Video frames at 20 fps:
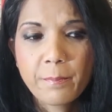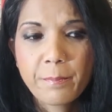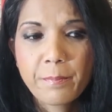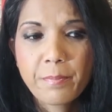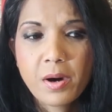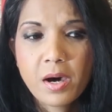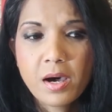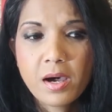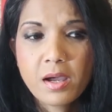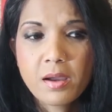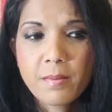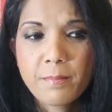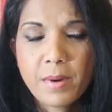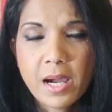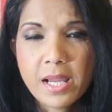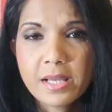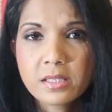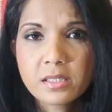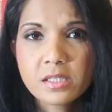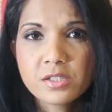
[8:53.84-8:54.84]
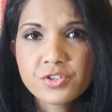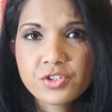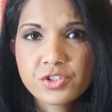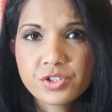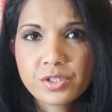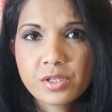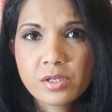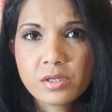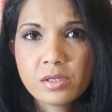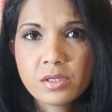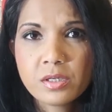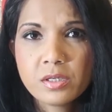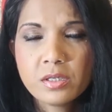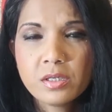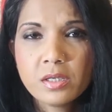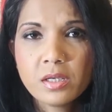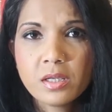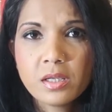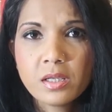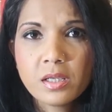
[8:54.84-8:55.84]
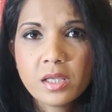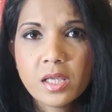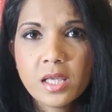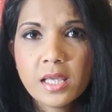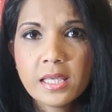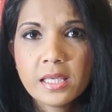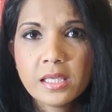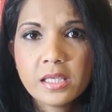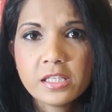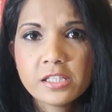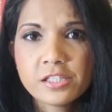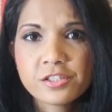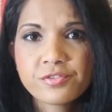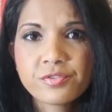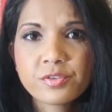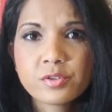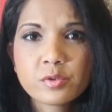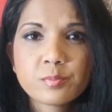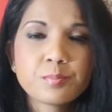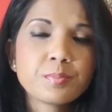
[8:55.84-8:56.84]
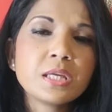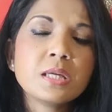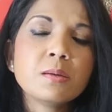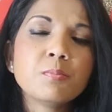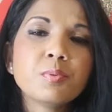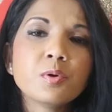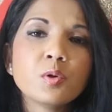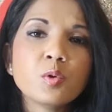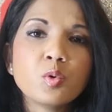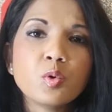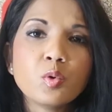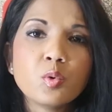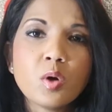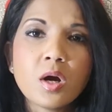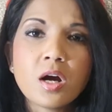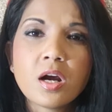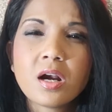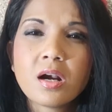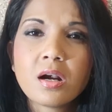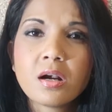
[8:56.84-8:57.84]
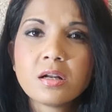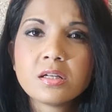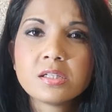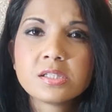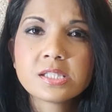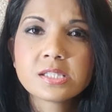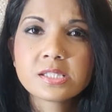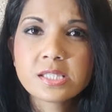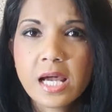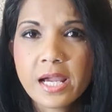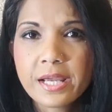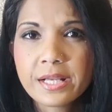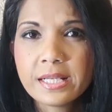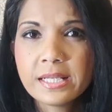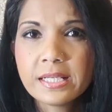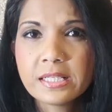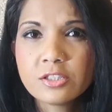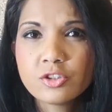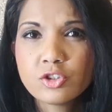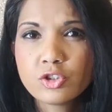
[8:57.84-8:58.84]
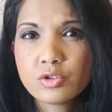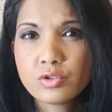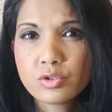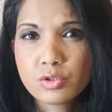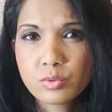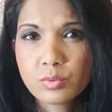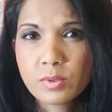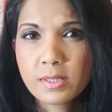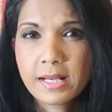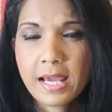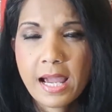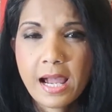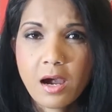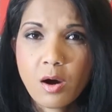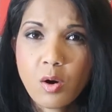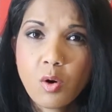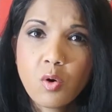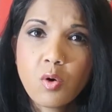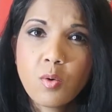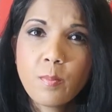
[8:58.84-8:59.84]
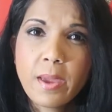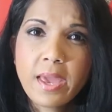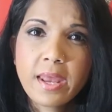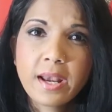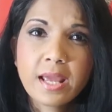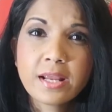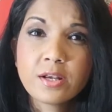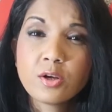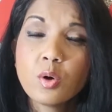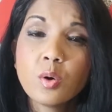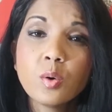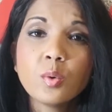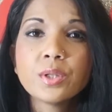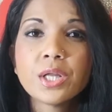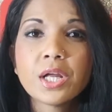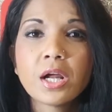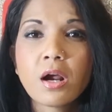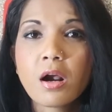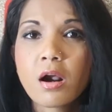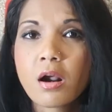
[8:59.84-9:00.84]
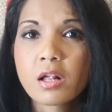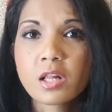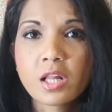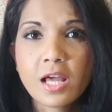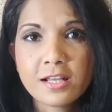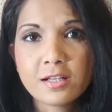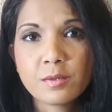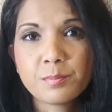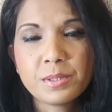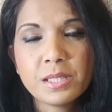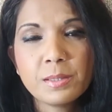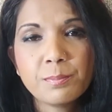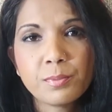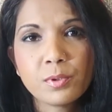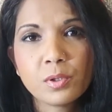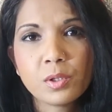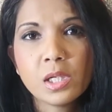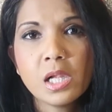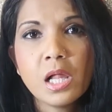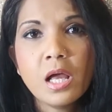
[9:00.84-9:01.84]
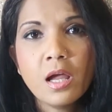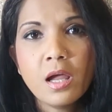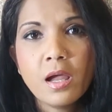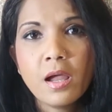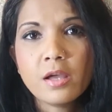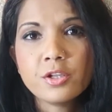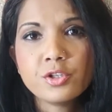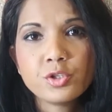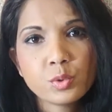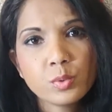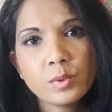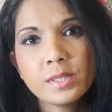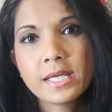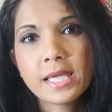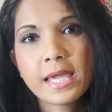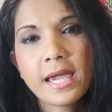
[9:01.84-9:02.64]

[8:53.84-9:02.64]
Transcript: But my concern is for people who are deciding to do it at home. And I know there are a lot of people doing